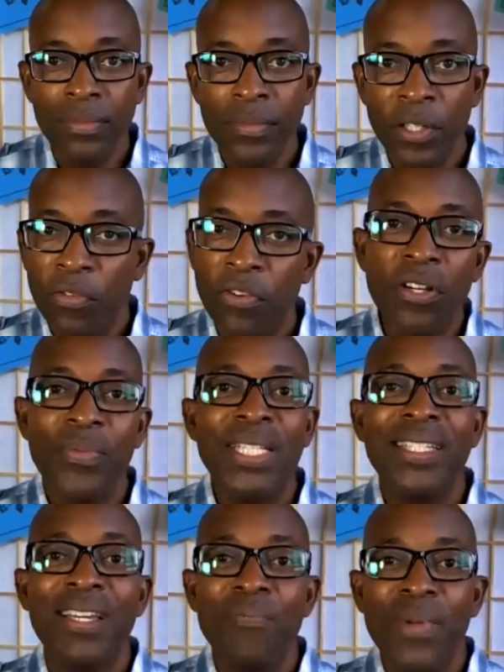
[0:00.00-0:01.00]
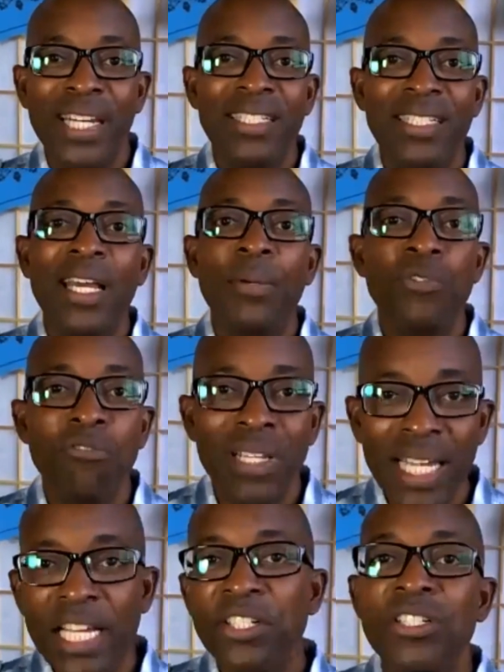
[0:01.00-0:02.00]
You've heard me say it many times,
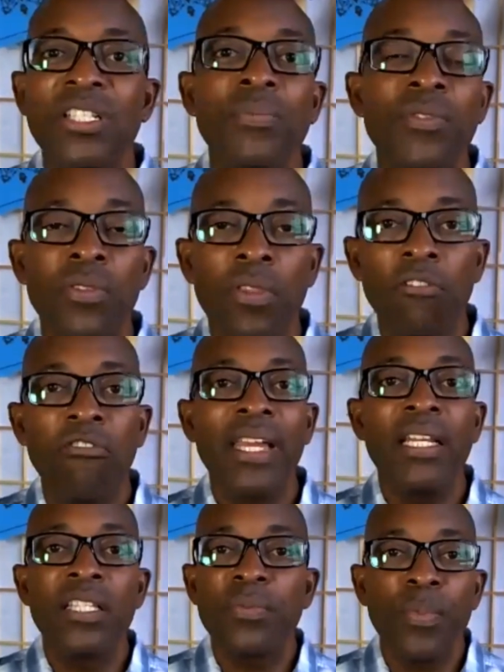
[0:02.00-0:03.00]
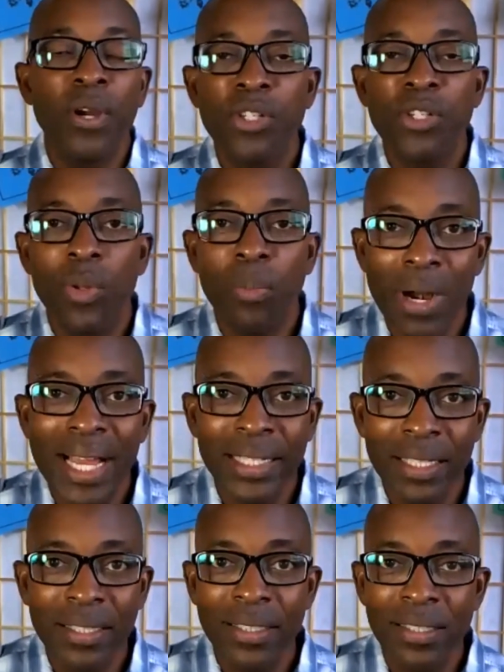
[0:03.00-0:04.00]
relationships are the greatest spiritual
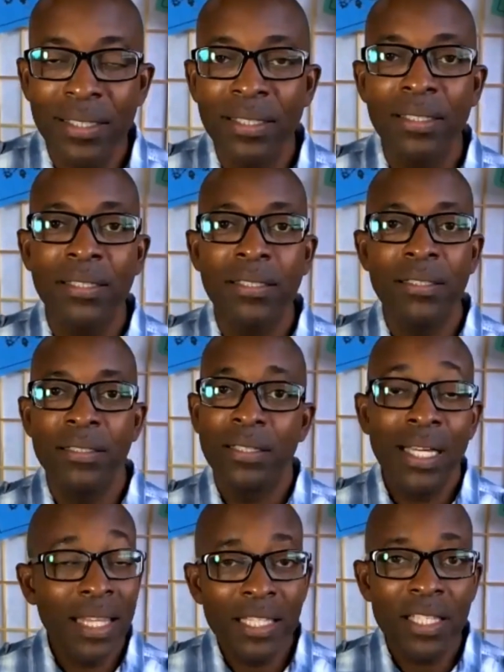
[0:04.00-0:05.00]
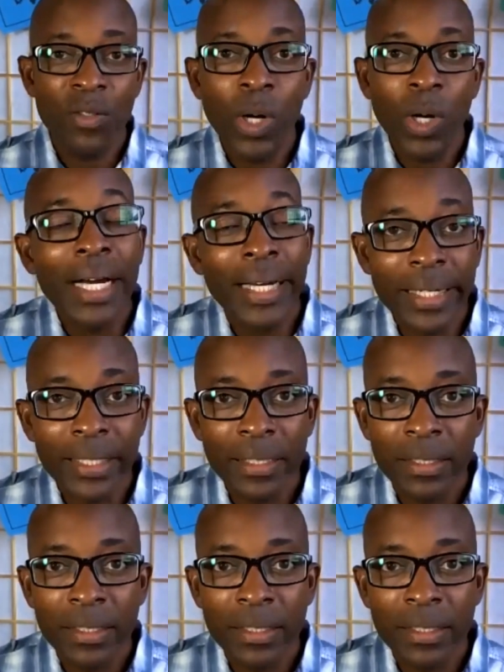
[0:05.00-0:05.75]
practice. And this is why.